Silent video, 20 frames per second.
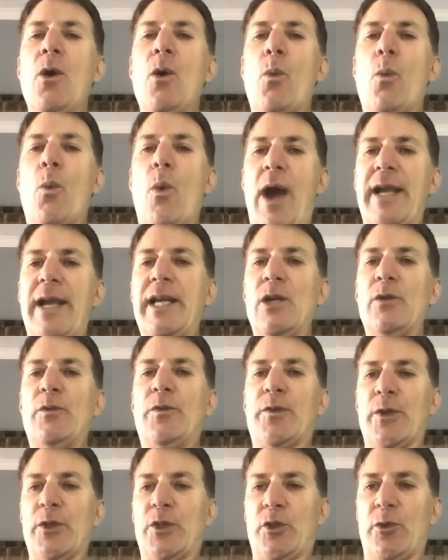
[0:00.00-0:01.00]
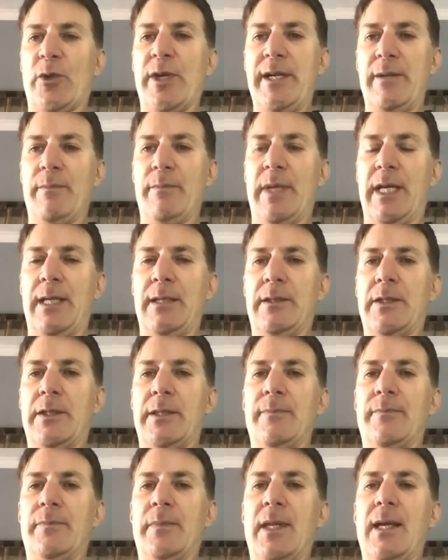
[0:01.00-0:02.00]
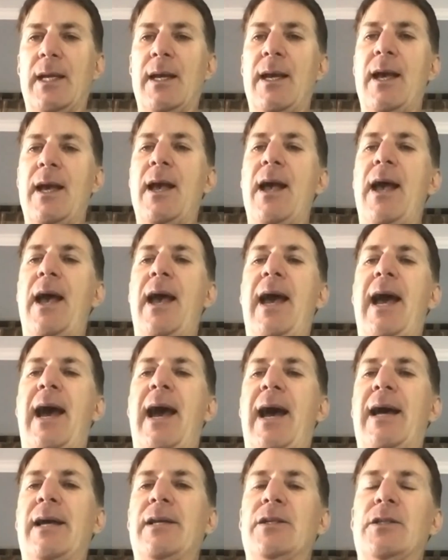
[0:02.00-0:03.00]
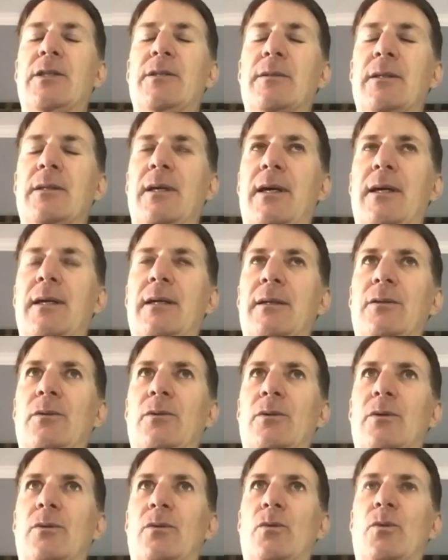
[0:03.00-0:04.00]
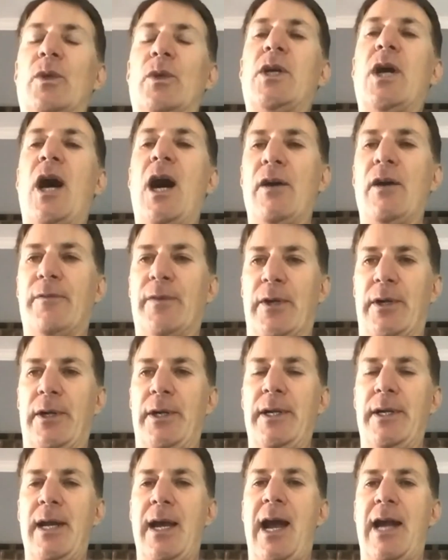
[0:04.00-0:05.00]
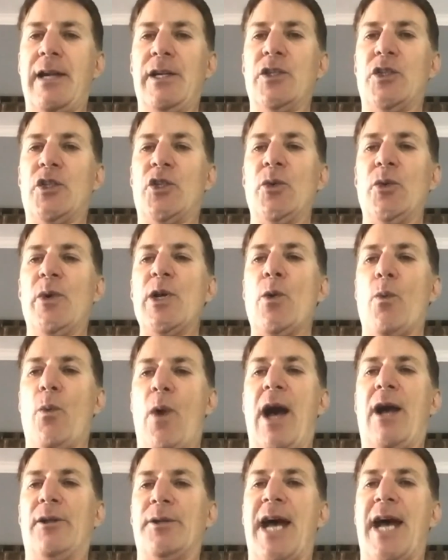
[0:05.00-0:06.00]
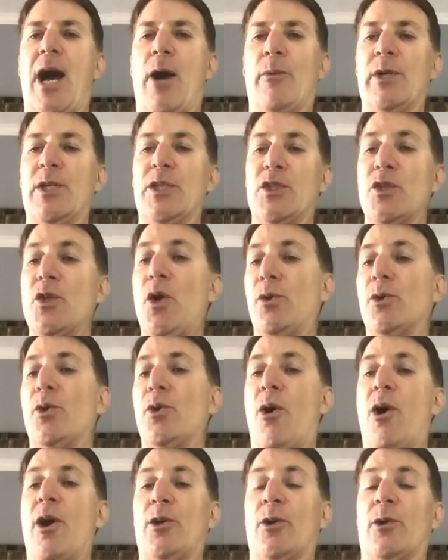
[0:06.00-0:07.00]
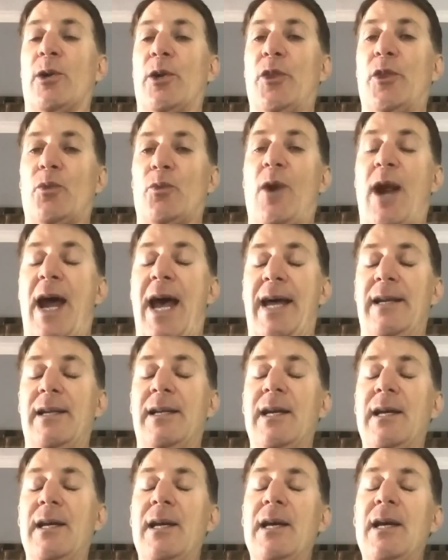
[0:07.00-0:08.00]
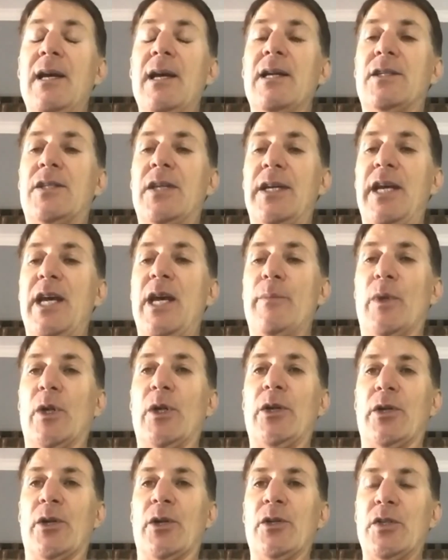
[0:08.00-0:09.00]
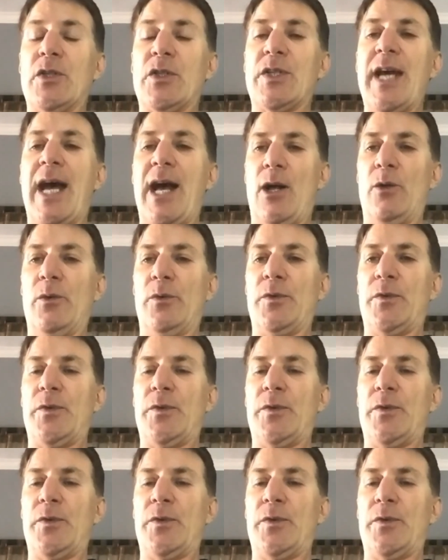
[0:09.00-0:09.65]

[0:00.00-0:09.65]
went in for treatment, has recovered and is doing well now, and is no longer a threat to him or herself.